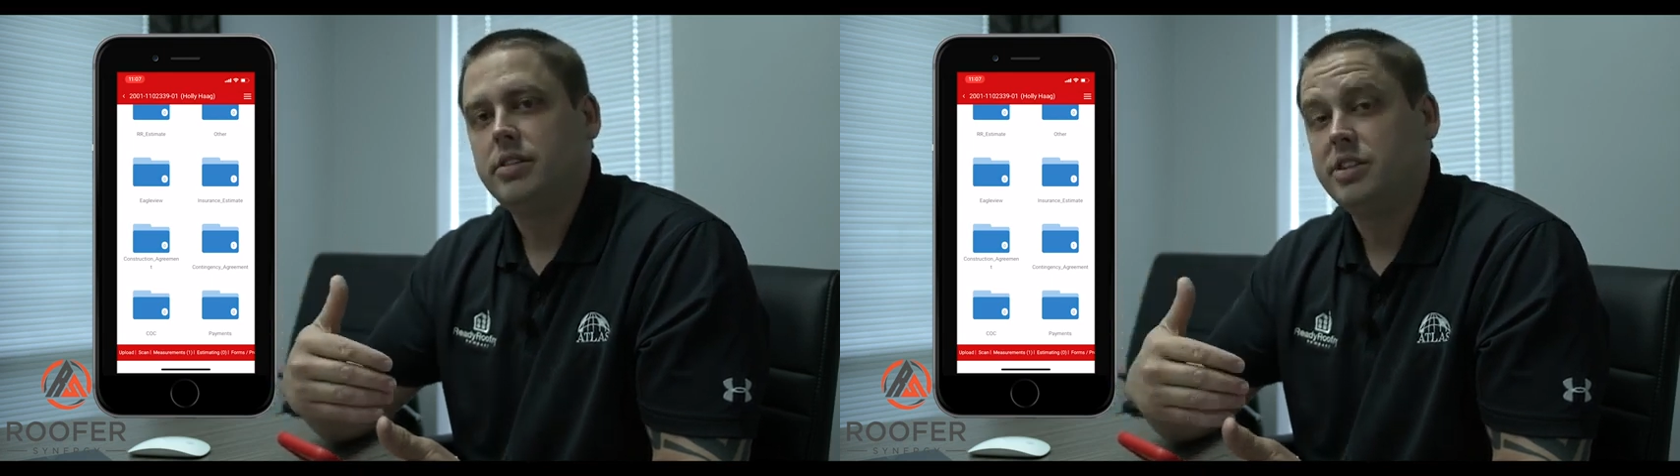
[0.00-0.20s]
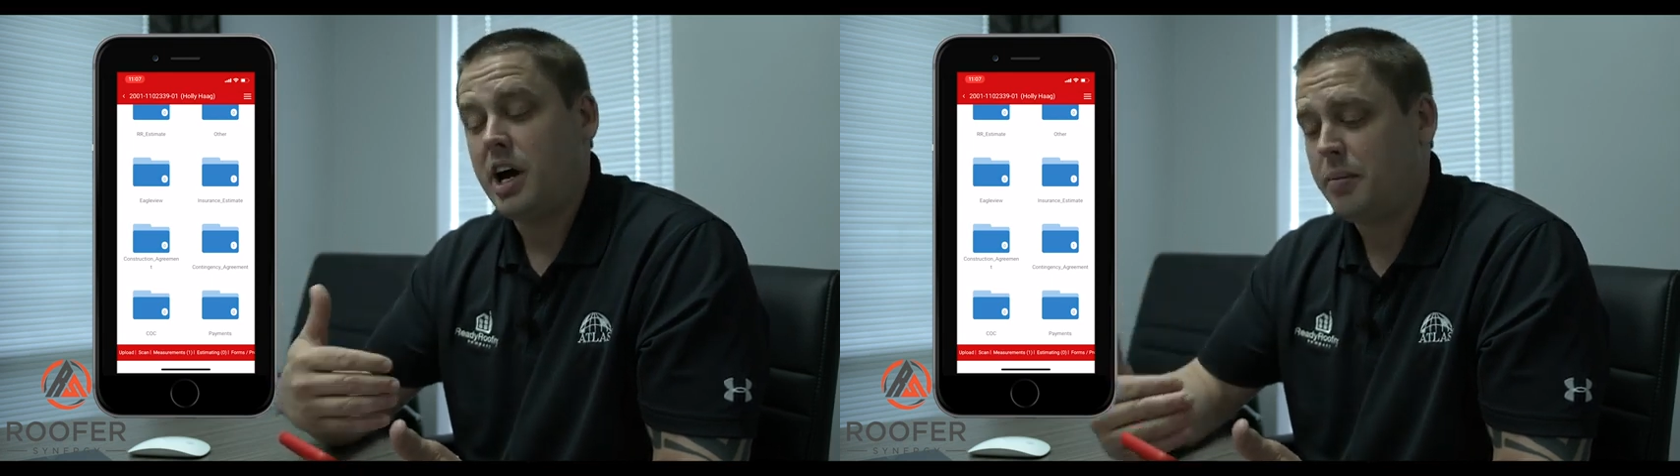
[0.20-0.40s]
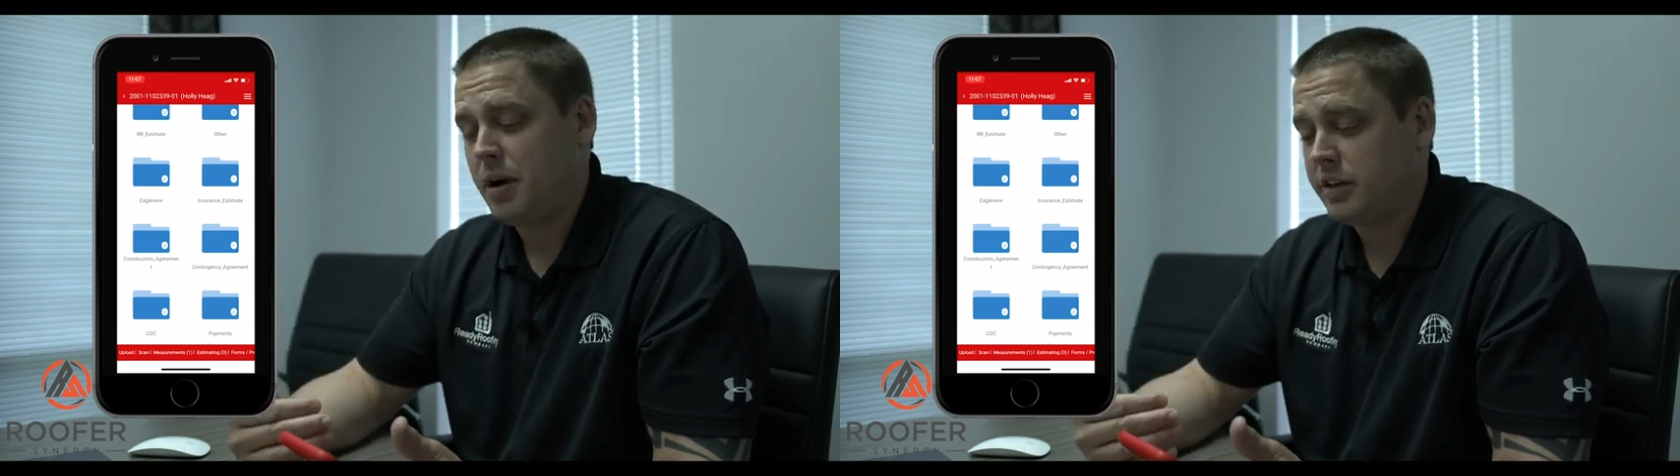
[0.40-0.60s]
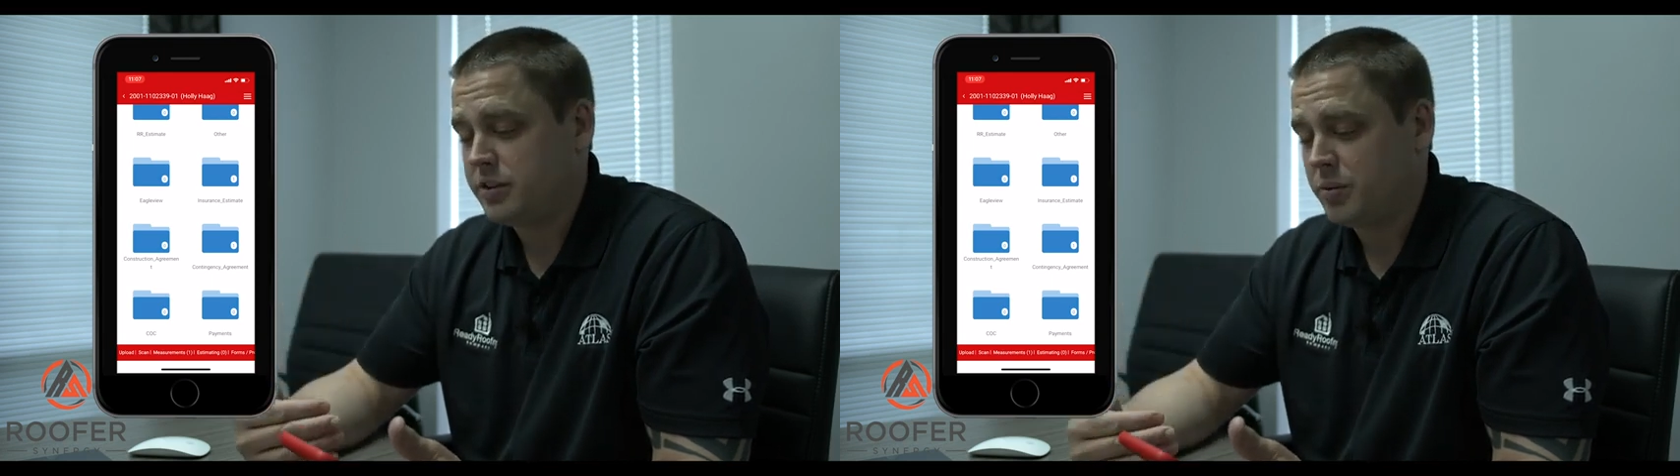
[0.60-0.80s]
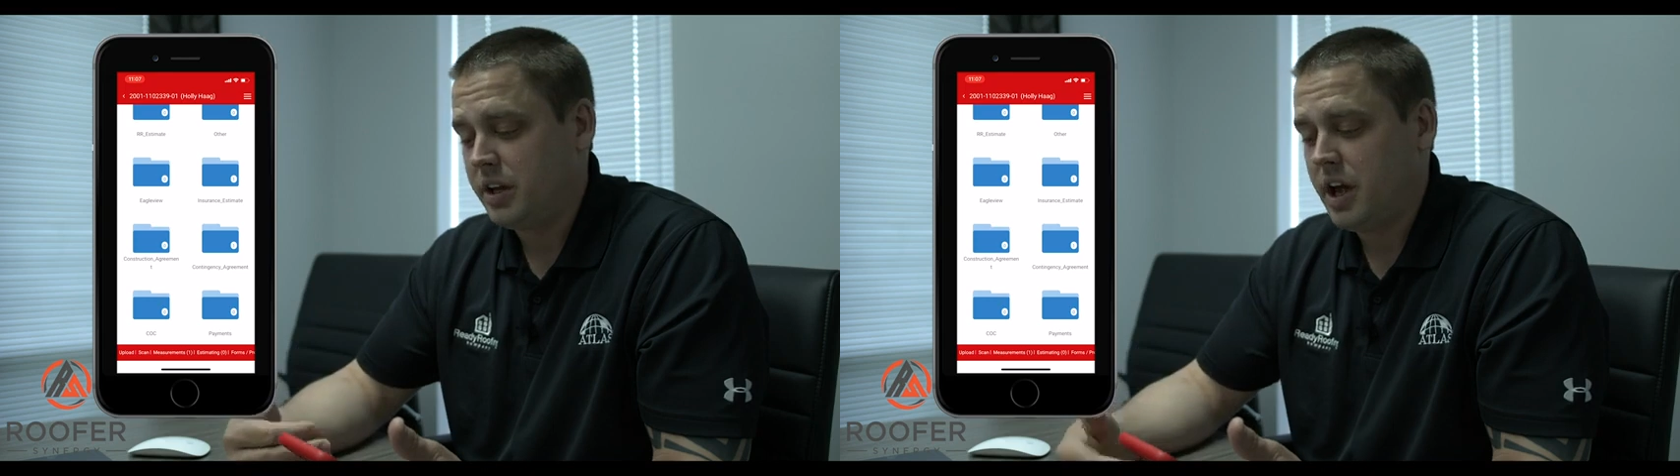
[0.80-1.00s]

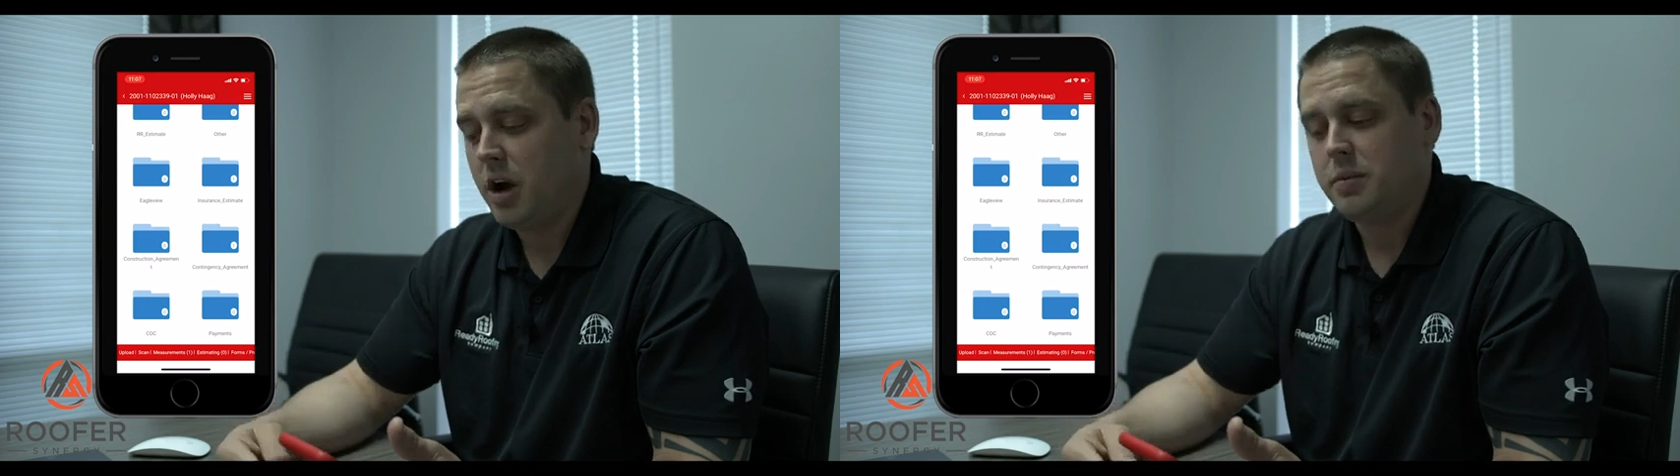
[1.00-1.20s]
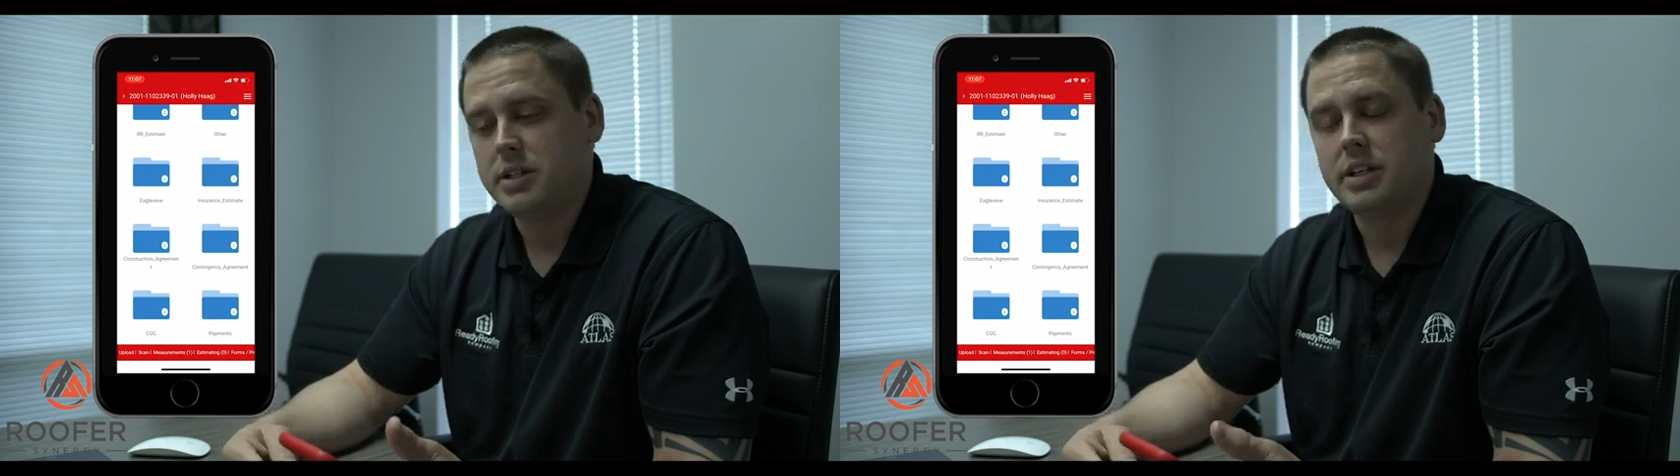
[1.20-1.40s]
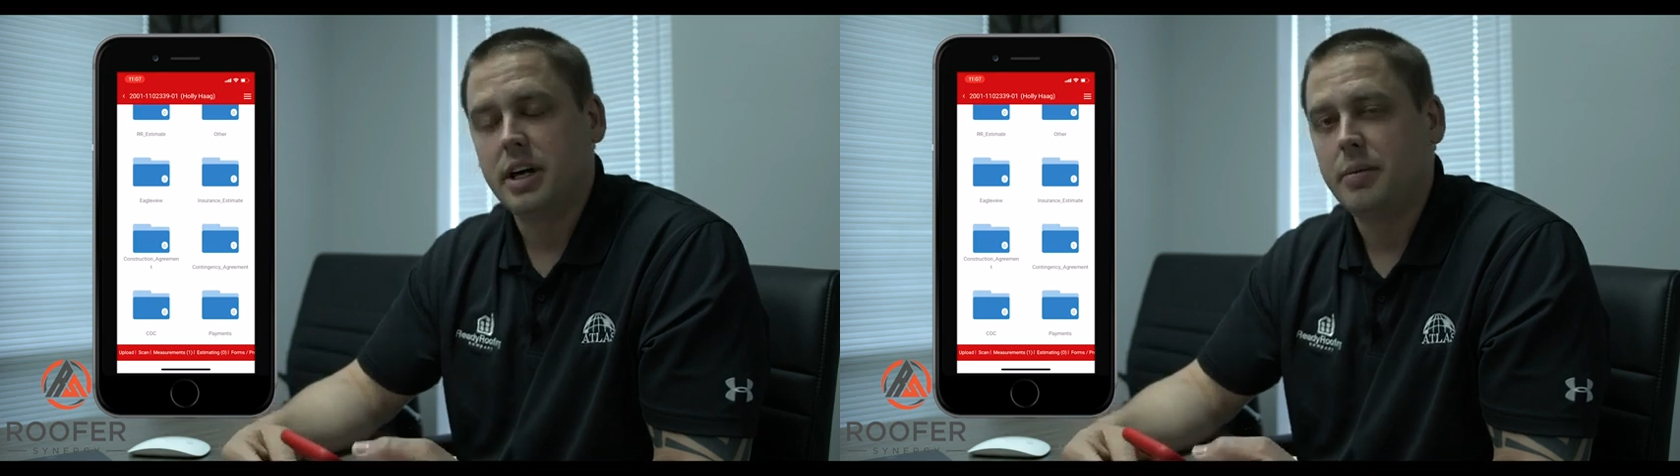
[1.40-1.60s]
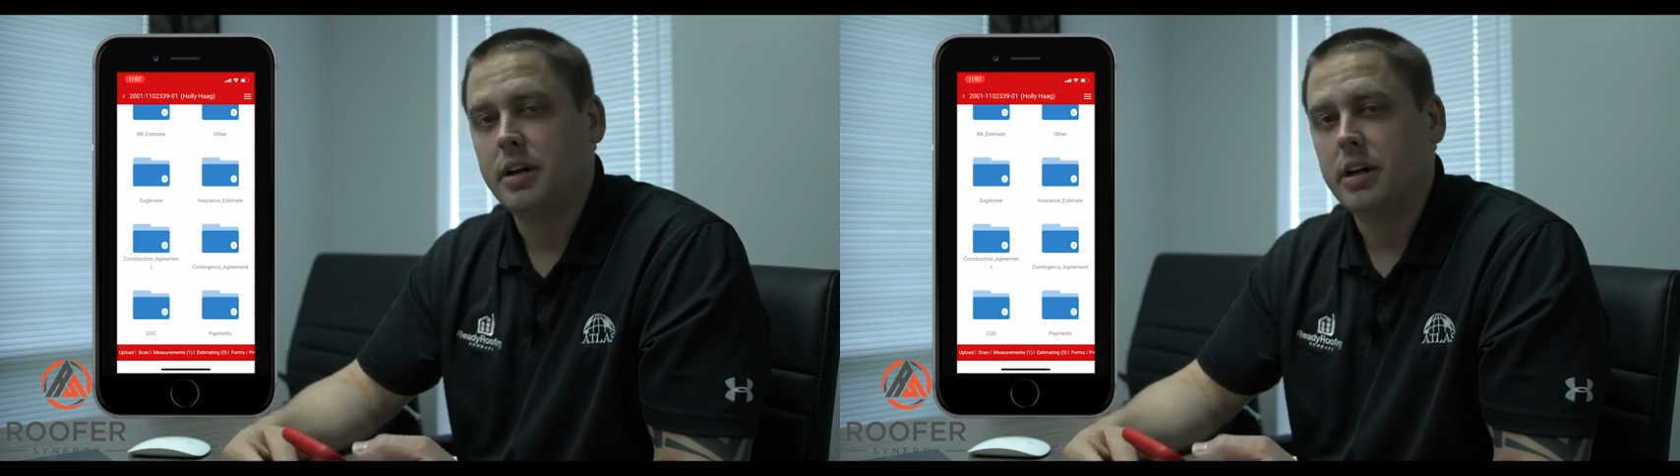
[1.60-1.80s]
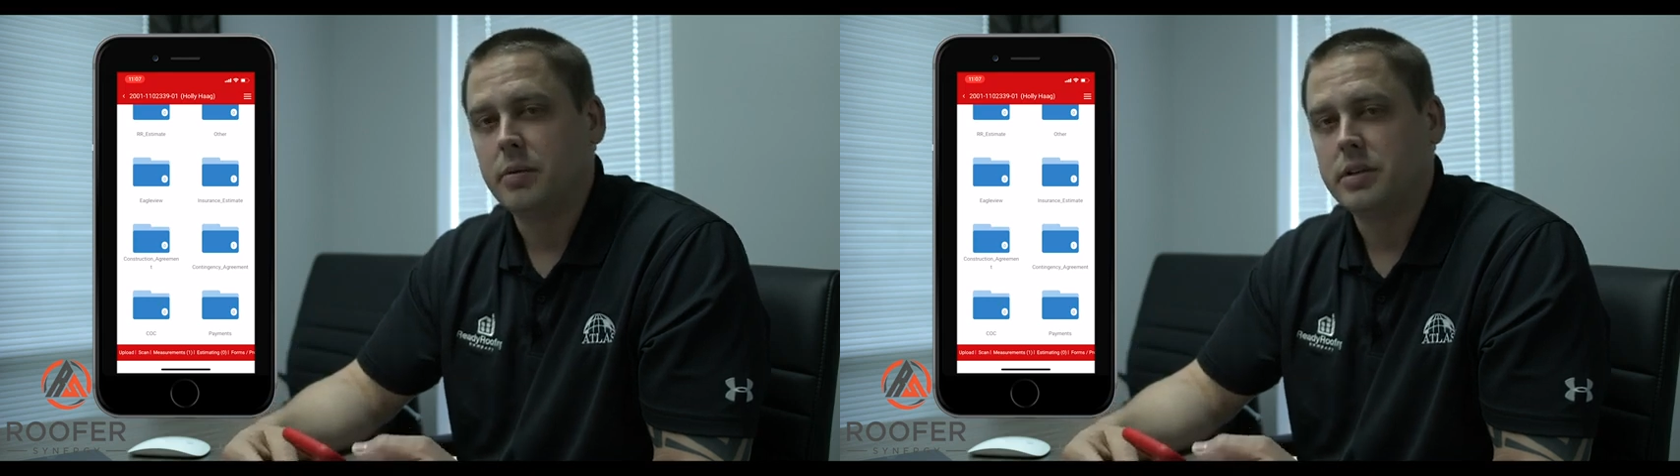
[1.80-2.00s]
JobProgress really opens it up in here,